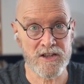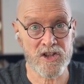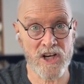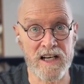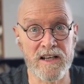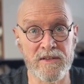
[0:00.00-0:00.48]

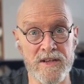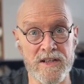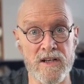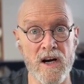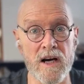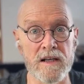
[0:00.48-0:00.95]
check if
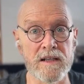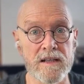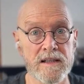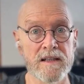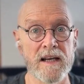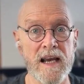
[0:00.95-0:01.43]
it's got
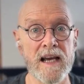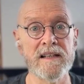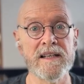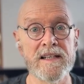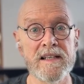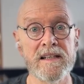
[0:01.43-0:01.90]

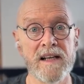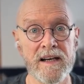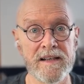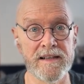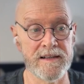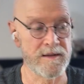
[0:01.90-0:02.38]
LED
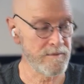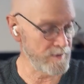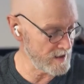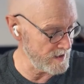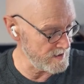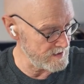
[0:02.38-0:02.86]
lighting,
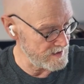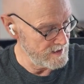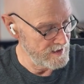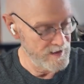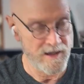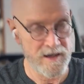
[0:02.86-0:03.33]
because
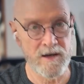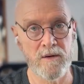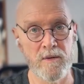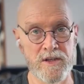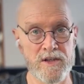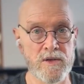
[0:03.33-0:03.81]

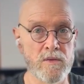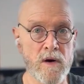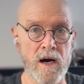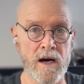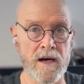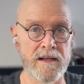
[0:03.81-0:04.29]
what you
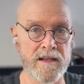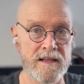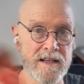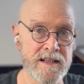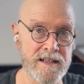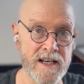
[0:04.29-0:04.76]
want
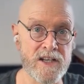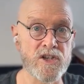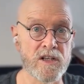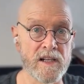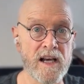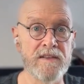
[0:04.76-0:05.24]
is
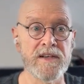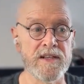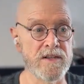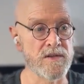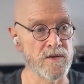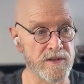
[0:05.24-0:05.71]

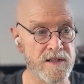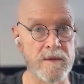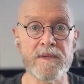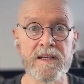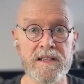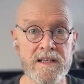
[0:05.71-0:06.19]
H11s or
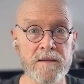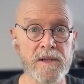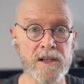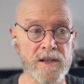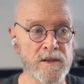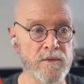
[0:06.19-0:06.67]
something
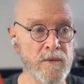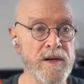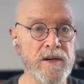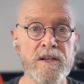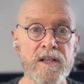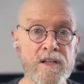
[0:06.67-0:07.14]
similar where
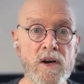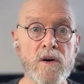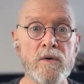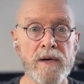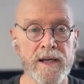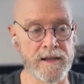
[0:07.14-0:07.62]
you can
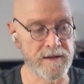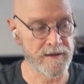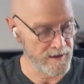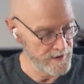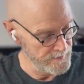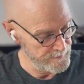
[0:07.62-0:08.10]
go in,